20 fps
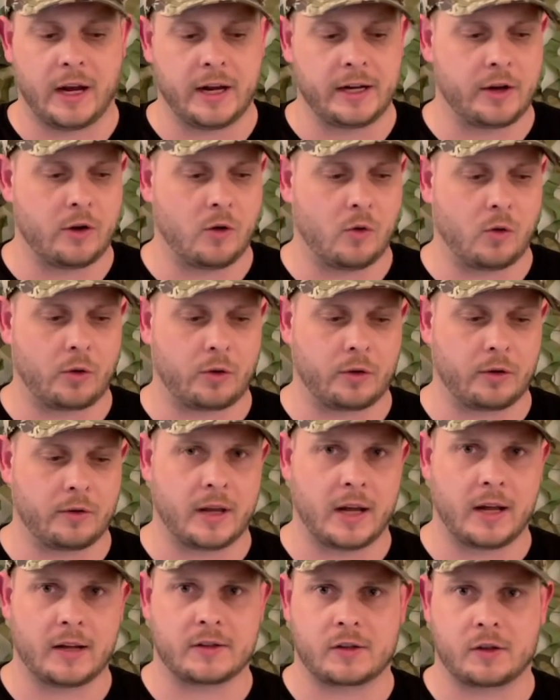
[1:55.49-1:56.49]
any order
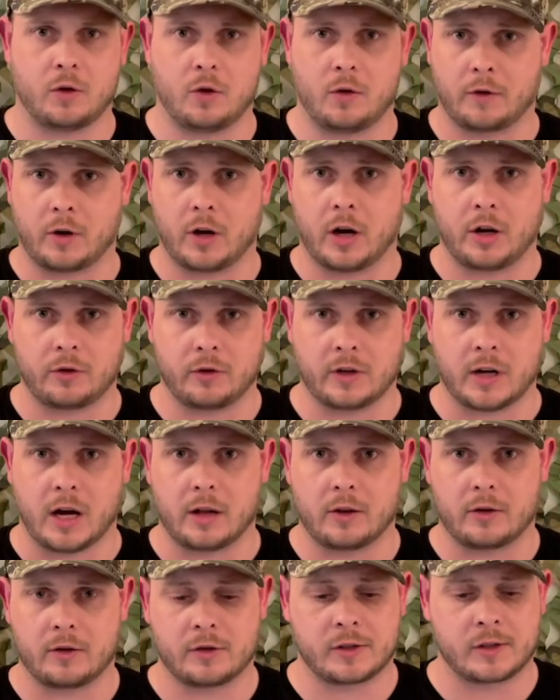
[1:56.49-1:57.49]
that's over
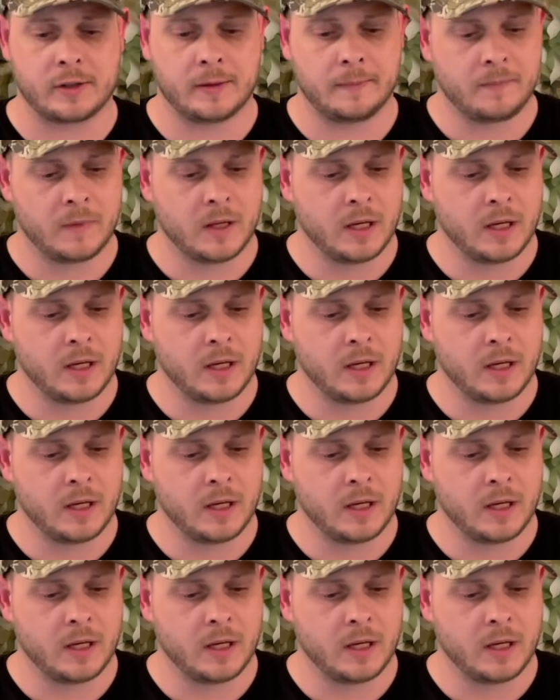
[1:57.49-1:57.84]
$100.